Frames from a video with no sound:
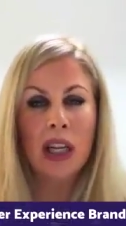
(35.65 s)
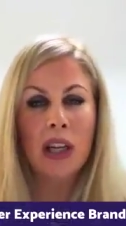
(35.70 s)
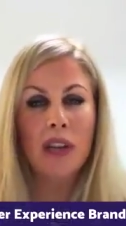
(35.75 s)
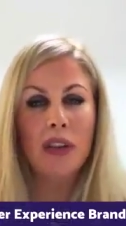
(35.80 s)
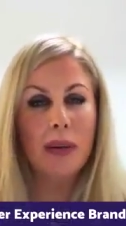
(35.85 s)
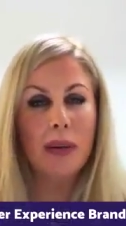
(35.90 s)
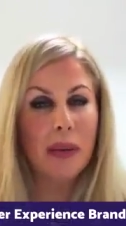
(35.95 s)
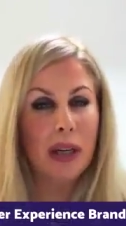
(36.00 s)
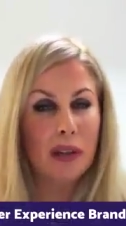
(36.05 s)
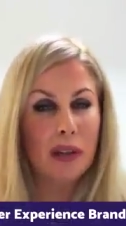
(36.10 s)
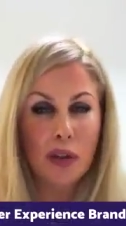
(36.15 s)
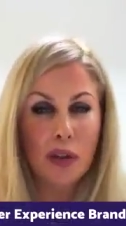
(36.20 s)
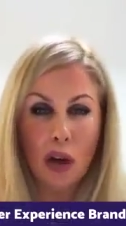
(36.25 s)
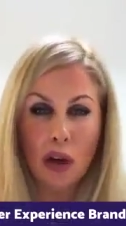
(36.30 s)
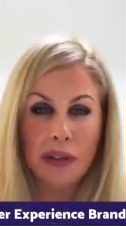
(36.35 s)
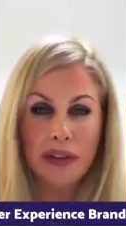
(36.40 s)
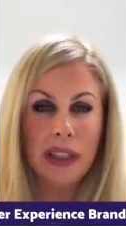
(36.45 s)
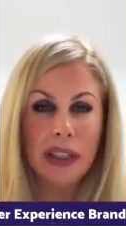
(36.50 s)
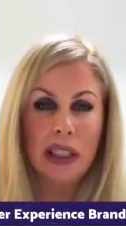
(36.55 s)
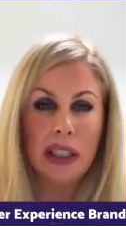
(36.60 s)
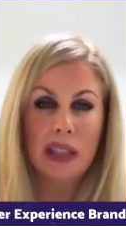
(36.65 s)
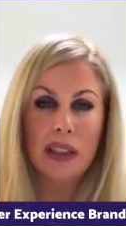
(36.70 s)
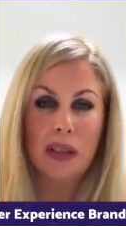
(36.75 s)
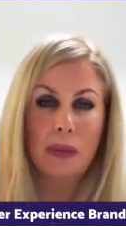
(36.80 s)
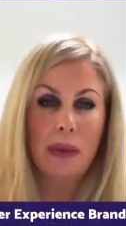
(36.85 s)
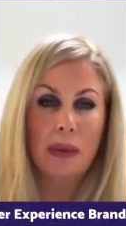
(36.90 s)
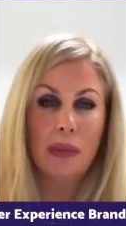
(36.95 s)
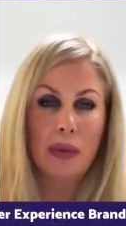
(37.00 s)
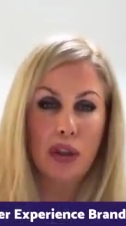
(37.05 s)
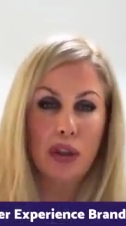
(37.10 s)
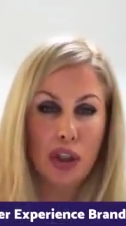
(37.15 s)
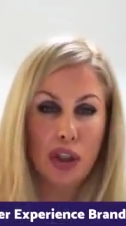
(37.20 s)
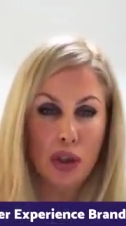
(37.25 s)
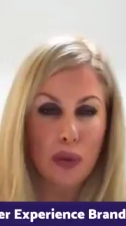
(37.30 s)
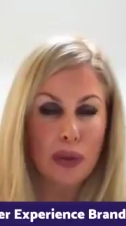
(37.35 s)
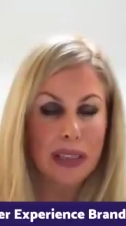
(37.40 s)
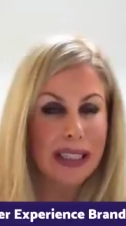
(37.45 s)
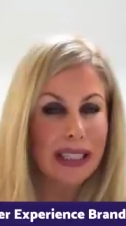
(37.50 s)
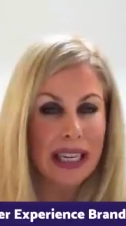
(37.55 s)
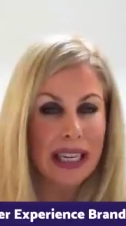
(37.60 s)
The amount of content that's being produced
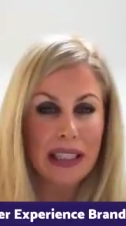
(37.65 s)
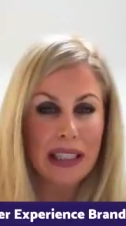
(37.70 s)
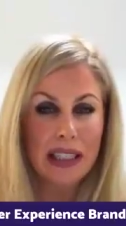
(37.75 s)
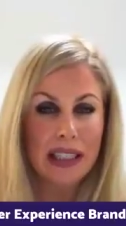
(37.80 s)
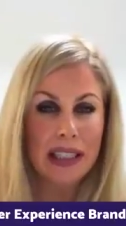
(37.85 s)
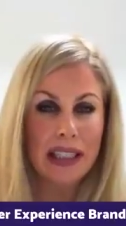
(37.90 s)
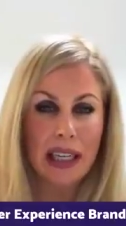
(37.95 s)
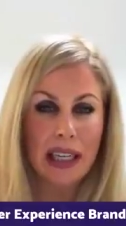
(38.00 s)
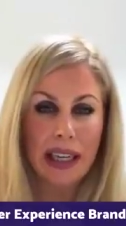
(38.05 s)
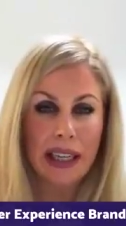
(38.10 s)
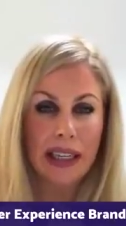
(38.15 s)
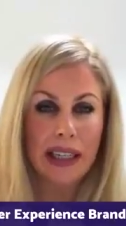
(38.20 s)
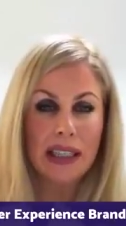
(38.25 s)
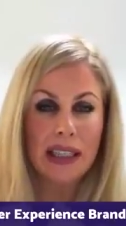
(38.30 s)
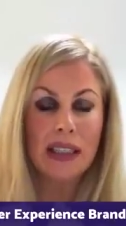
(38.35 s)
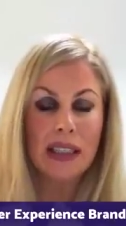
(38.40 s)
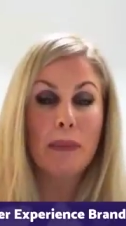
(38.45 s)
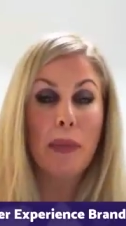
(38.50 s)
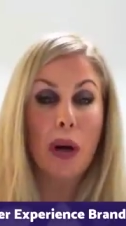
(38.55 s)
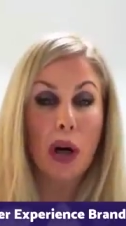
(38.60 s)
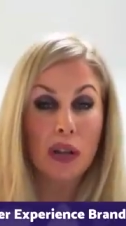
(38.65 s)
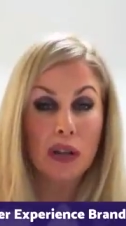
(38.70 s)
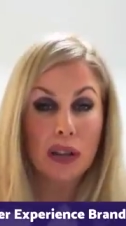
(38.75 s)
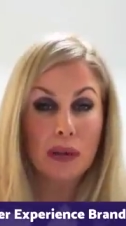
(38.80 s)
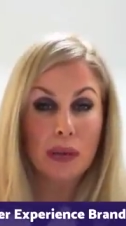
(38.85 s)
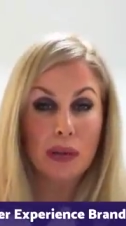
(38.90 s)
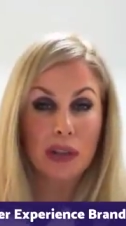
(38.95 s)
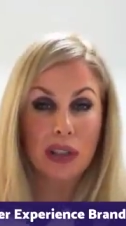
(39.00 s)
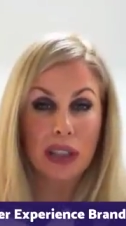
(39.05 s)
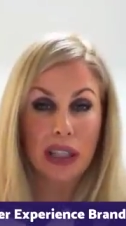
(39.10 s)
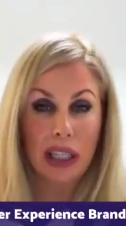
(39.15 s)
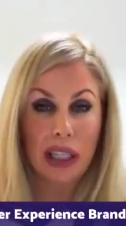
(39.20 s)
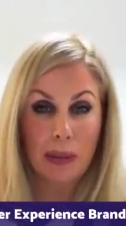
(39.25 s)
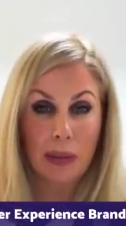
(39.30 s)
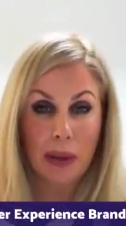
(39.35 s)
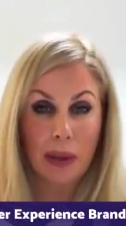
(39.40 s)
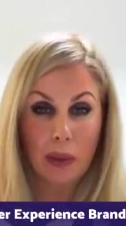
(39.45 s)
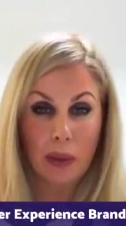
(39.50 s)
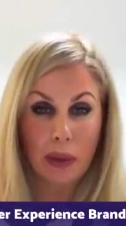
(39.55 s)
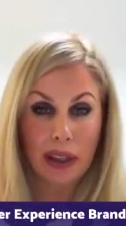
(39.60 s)
day to day is impossible to keep up
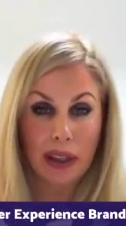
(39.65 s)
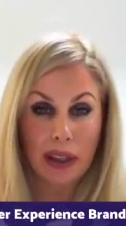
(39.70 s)
with.